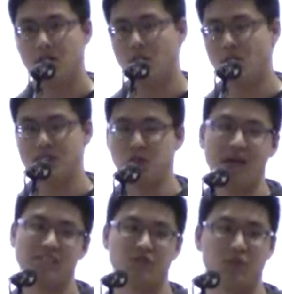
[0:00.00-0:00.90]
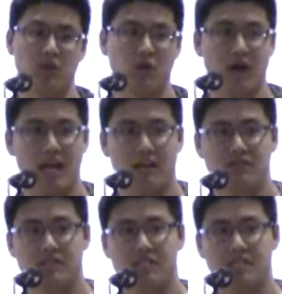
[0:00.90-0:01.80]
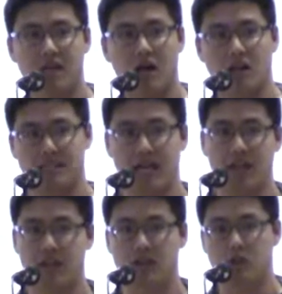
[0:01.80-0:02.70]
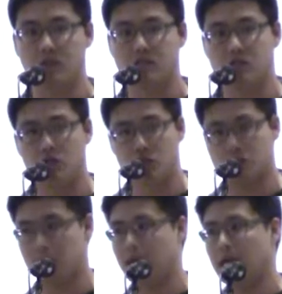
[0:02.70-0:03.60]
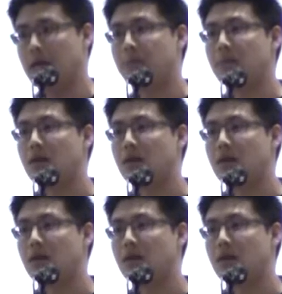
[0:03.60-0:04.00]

He resurrected from the grave just to tell death to excuse me.